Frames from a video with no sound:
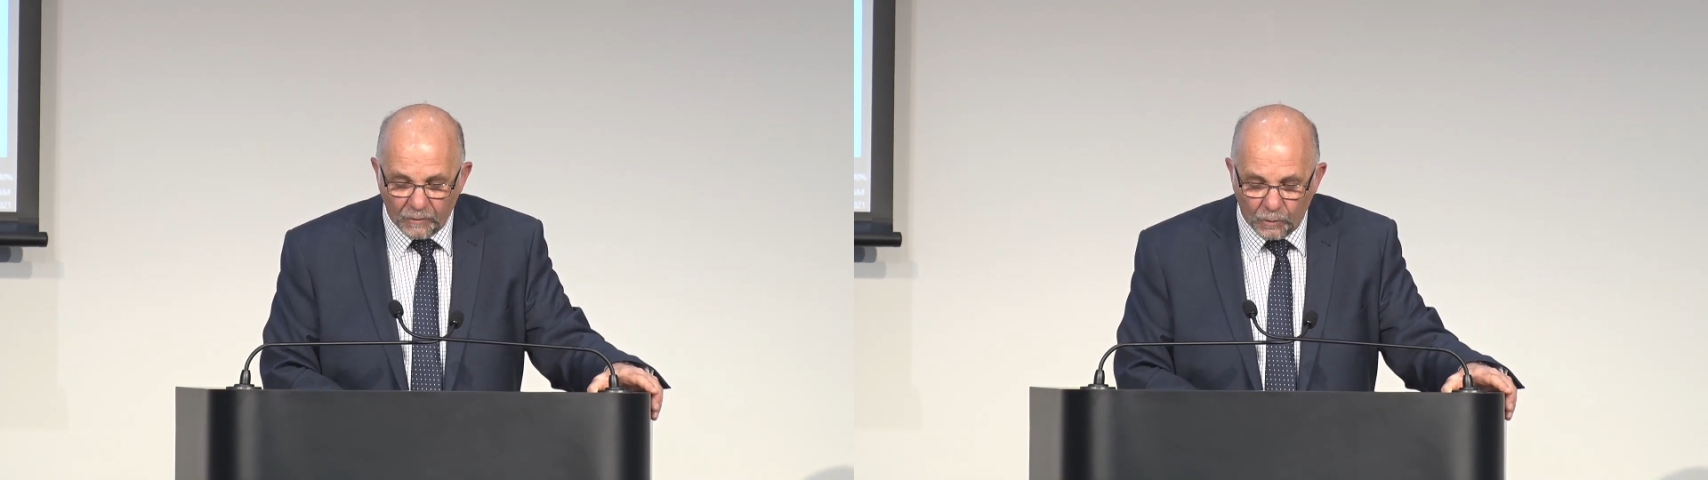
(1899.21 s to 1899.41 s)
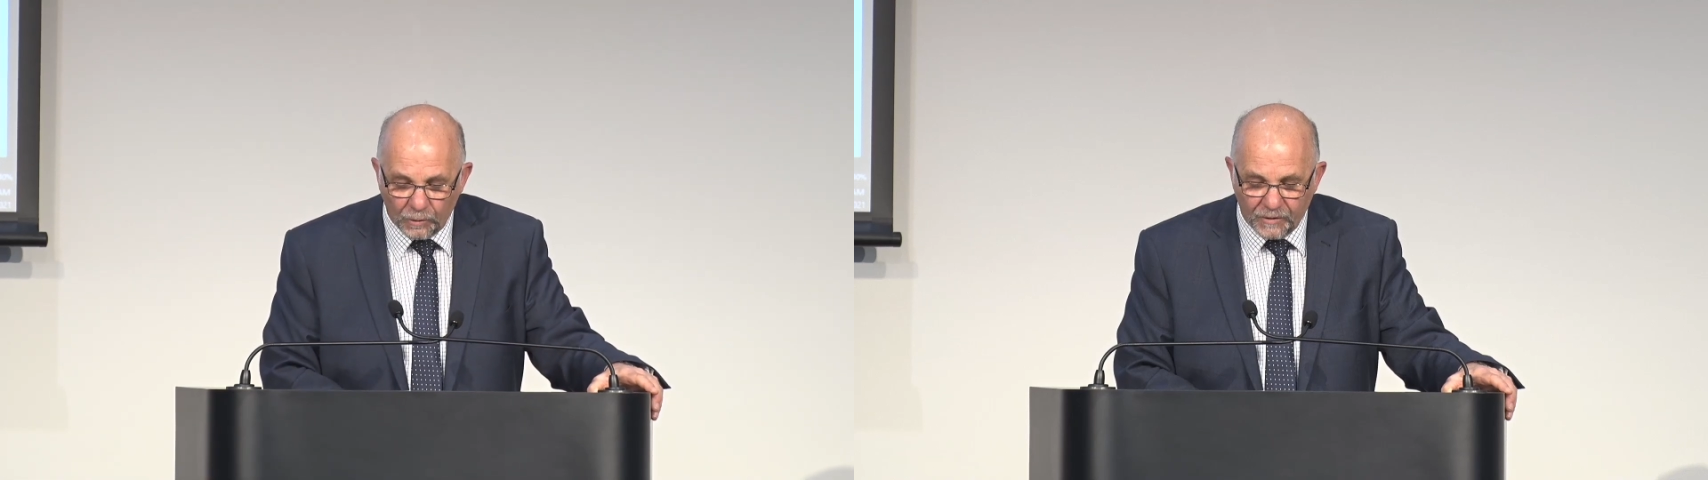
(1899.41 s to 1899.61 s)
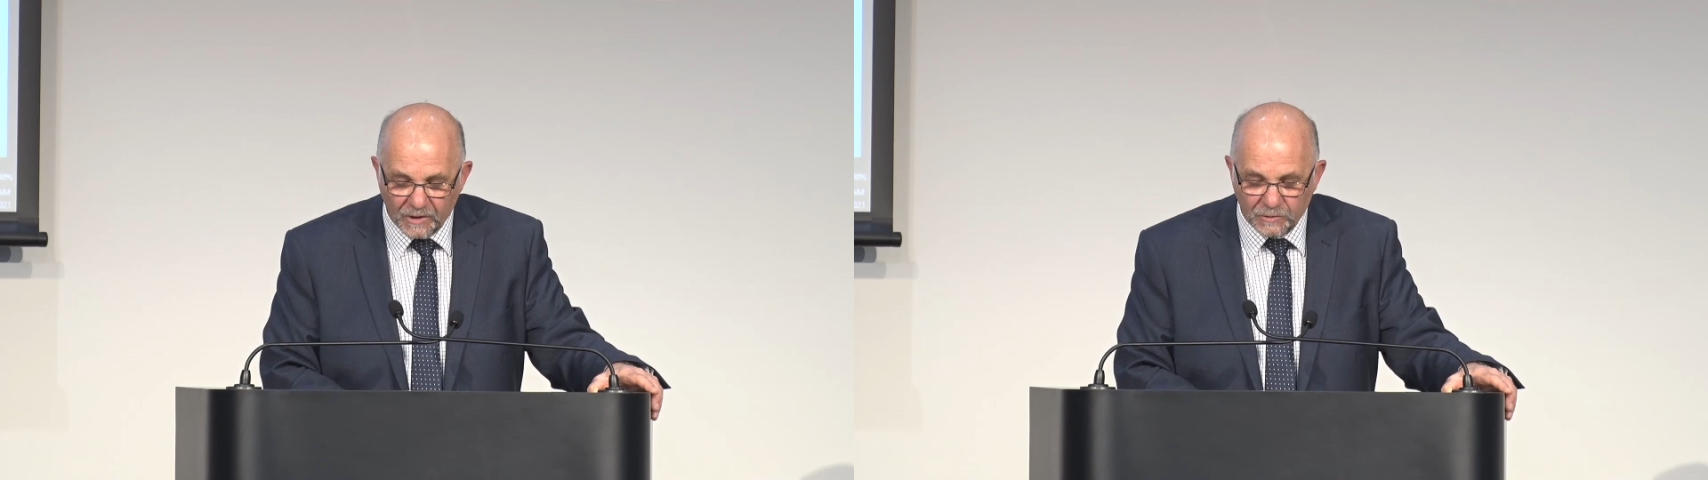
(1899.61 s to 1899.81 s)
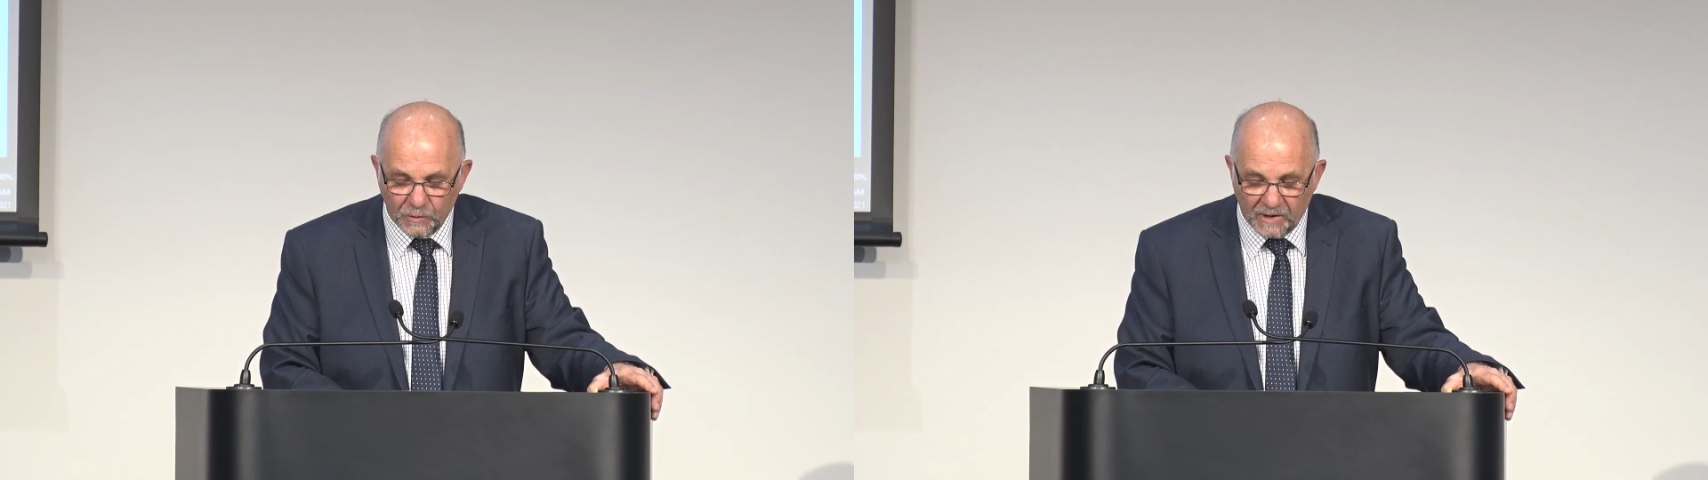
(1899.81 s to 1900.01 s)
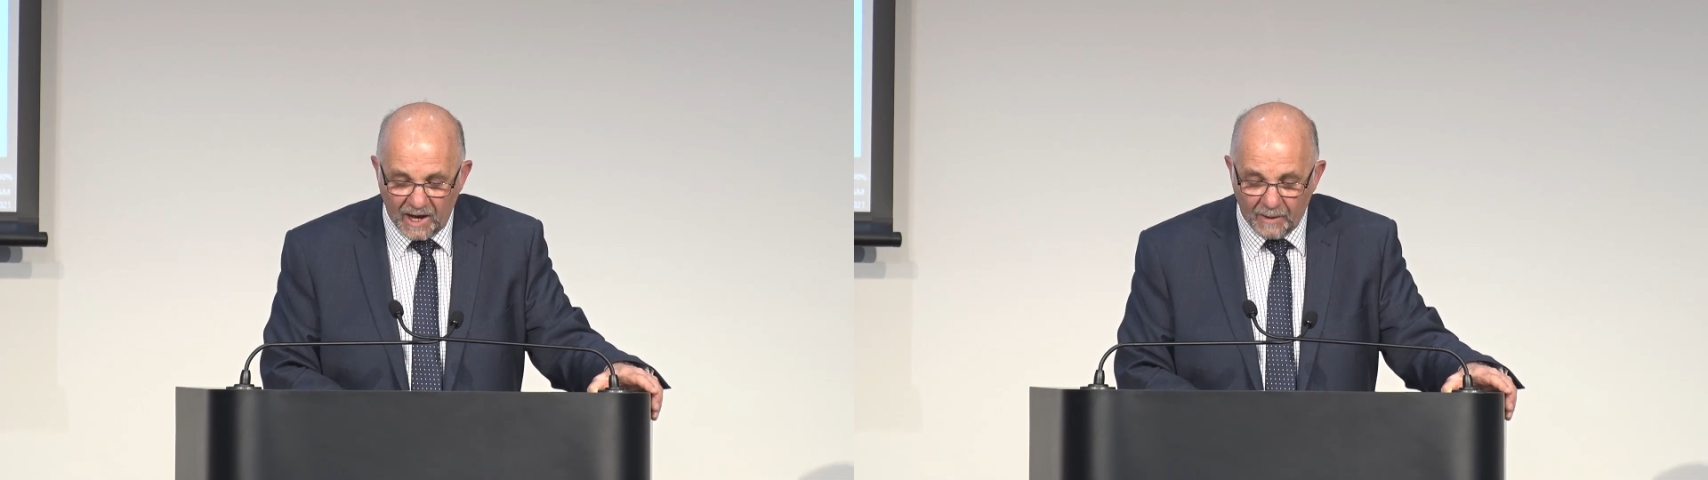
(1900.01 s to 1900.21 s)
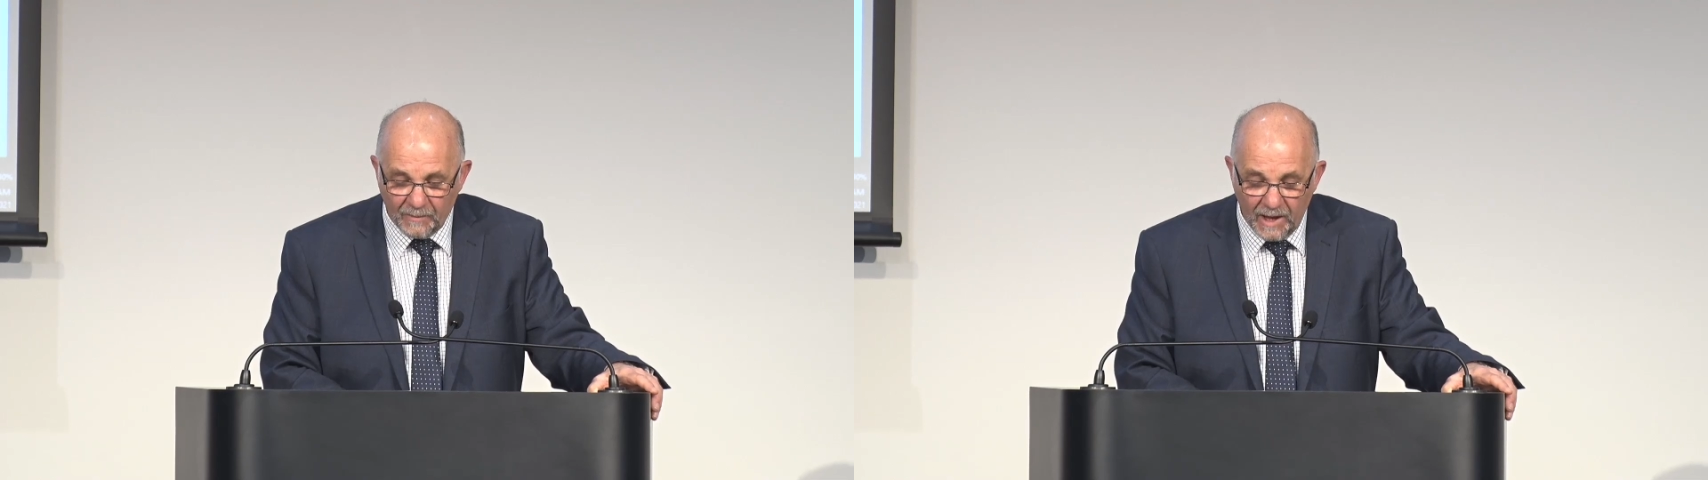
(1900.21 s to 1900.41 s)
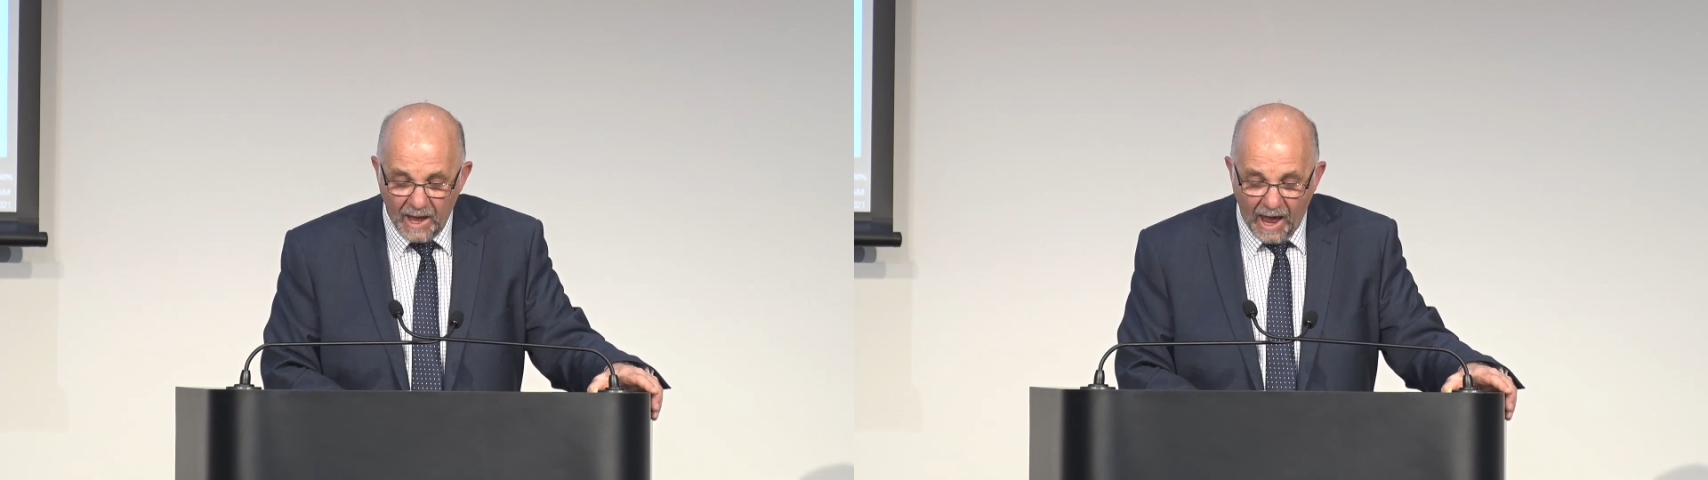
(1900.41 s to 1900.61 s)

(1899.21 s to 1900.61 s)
the good things to come